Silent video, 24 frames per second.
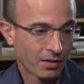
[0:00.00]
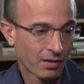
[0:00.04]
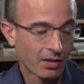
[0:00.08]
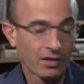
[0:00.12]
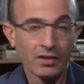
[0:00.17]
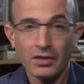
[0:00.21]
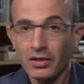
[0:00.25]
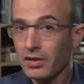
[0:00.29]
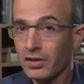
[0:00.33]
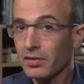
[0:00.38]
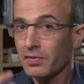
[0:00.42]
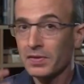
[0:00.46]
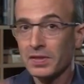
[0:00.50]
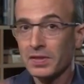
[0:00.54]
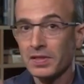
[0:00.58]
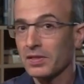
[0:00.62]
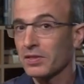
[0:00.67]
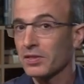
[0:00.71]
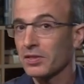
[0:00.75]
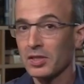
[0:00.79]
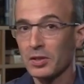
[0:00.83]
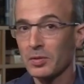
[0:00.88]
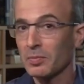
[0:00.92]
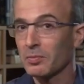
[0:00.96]
nerve
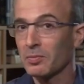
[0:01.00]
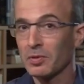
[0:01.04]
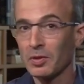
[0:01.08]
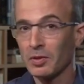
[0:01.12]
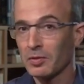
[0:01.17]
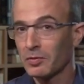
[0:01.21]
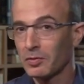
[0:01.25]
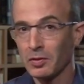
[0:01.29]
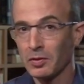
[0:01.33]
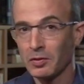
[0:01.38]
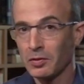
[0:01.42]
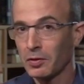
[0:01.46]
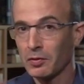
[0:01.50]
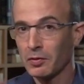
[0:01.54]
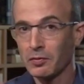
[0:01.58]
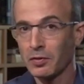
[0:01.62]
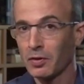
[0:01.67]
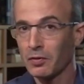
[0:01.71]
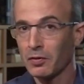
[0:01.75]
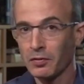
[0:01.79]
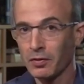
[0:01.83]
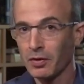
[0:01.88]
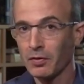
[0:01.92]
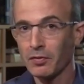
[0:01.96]
system of
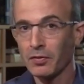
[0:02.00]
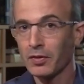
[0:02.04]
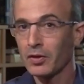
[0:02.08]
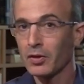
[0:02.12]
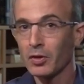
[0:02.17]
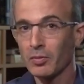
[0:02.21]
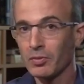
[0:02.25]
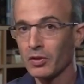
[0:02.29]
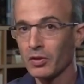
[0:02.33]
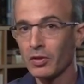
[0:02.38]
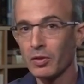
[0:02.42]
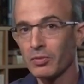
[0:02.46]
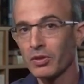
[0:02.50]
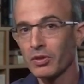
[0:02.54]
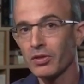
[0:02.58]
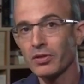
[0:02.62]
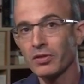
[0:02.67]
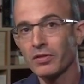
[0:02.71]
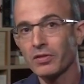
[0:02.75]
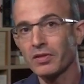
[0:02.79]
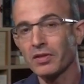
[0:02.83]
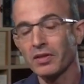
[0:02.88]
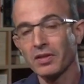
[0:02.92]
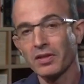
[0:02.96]
the human
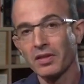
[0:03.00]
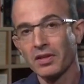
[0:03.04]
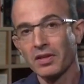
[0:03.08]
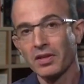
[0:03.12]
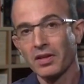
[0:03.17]
community,